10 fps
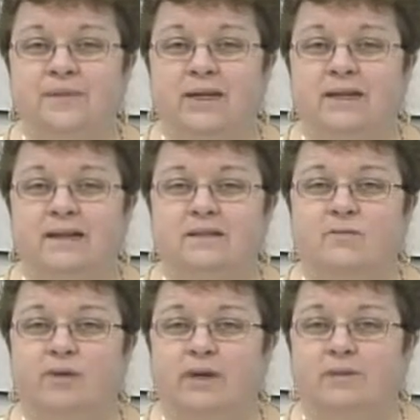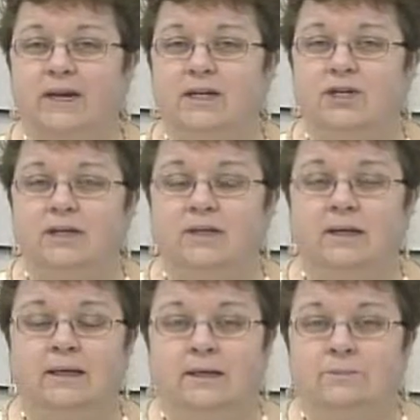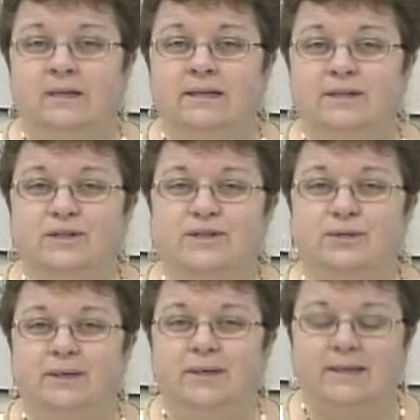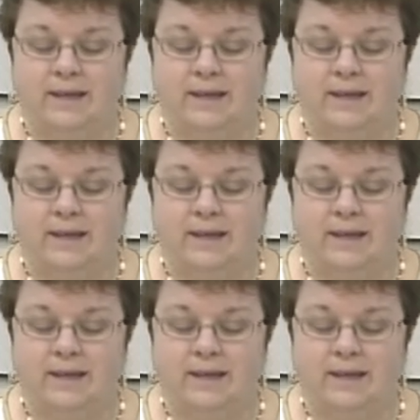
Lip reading: It has some recreation pieces to it,